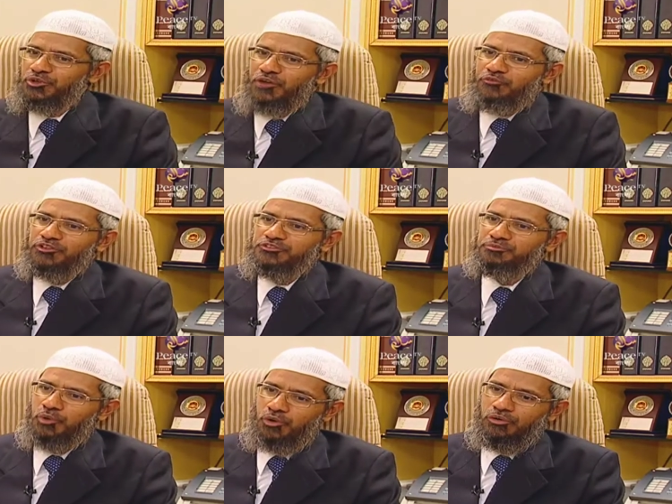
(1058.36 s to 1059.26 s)
So I
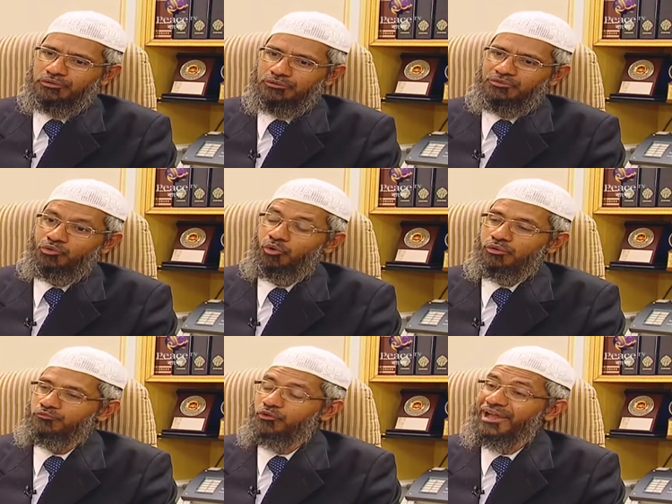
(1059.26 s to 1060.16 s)
was more
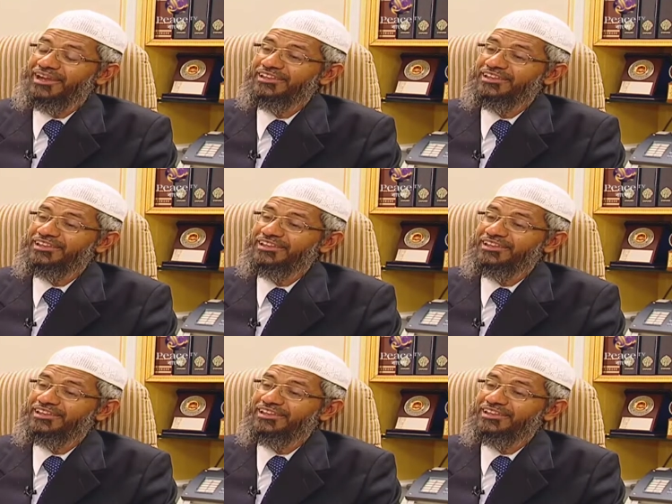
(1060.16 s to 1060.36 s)
known for